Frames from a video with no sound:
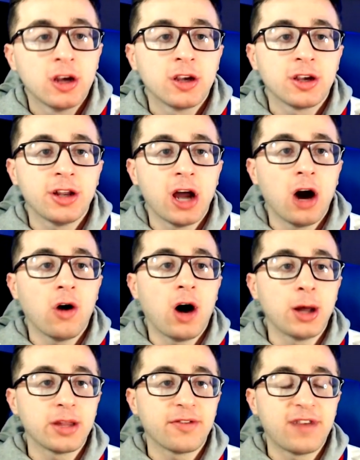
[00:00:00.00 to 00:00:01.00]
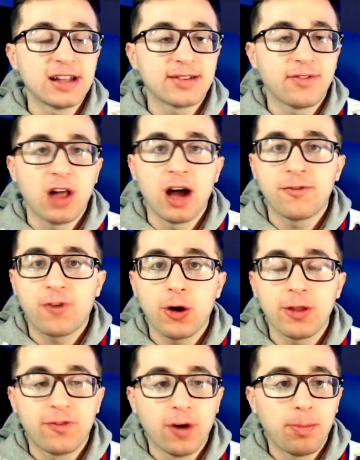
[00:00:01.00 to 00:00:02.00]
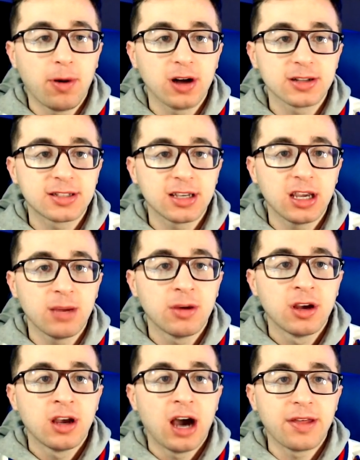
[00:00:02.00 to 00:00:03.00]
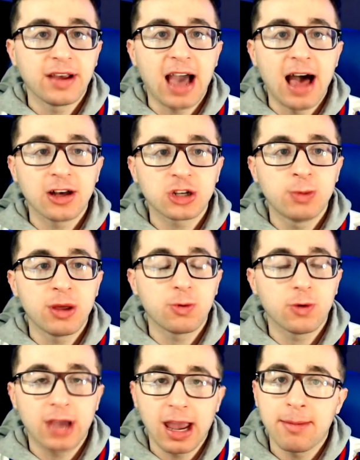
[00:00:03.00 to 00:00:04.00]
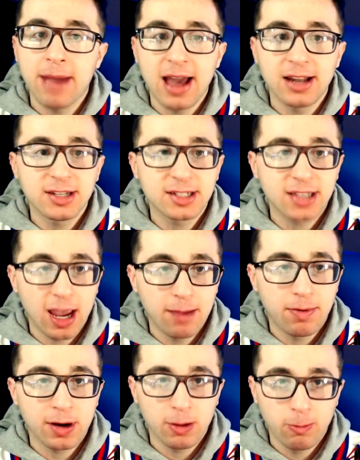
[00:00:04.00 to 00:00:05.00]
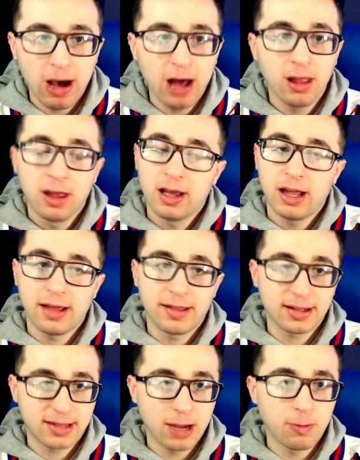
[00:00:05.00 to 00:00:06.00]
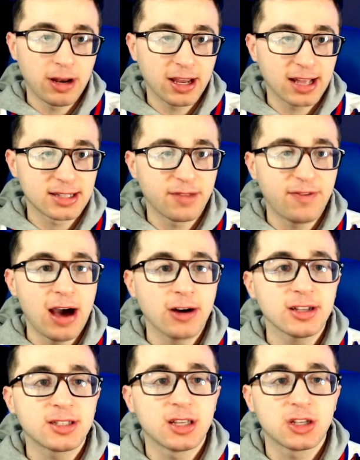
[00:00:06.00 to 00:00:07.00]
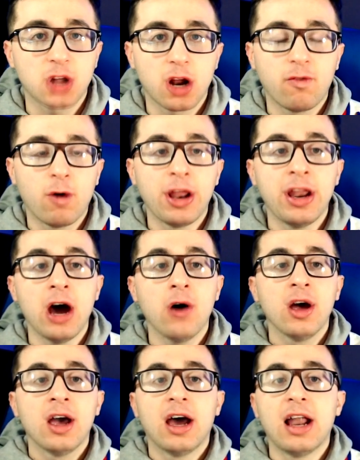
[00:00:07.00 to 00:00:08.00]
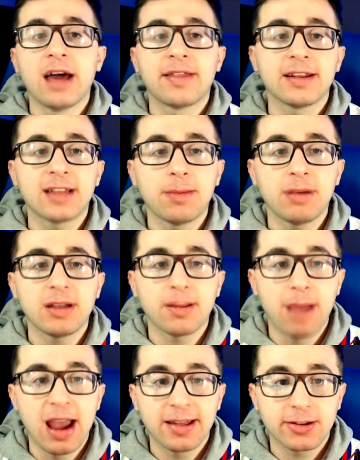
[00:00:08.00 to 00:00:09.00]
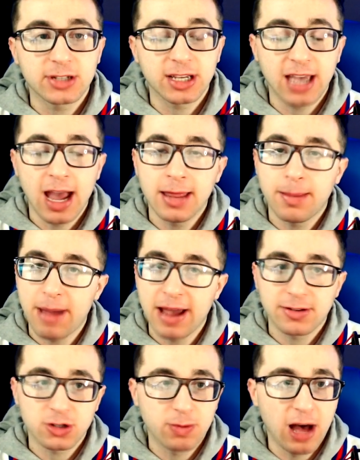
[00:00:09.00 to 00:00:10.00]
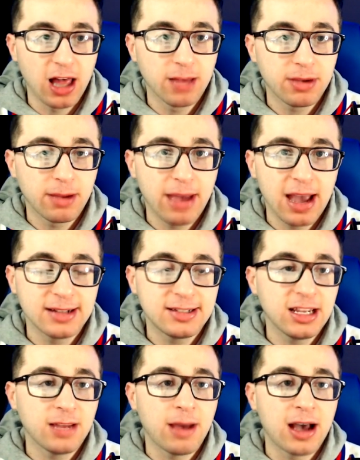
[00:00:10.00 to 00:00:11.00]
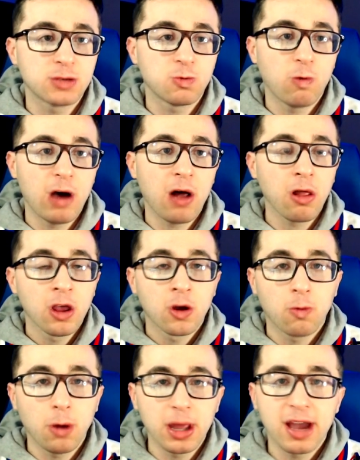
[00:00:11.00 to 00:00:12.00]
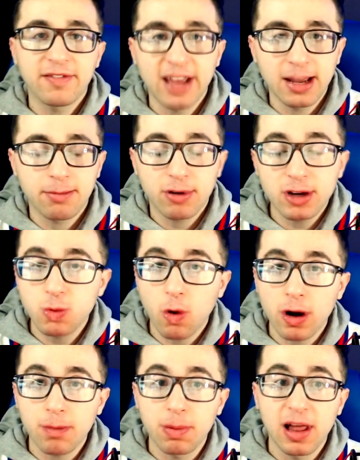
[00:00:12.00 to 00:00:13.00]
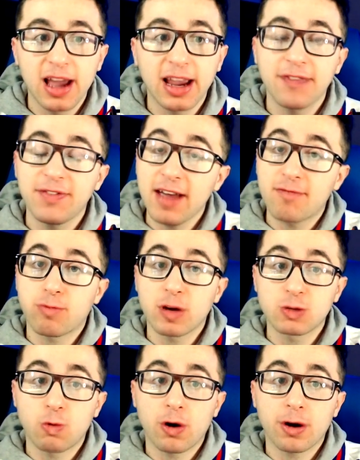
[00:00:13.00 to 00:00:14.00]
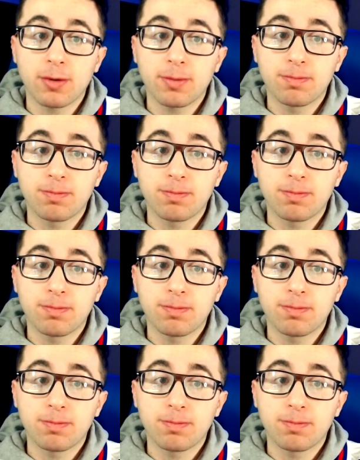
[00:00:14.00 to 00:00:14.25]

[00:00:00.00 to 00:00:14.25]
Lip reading: on the defensive line for the football team. I think Alex Smith will game manage this game pretty well. I think they win against the Falcons, so they start off 1-0, and I think they beat the Panthers again. The Panthers will probably be a bad team as well. Will they have Teddy Bridgewater playing? If they have Bridgewater,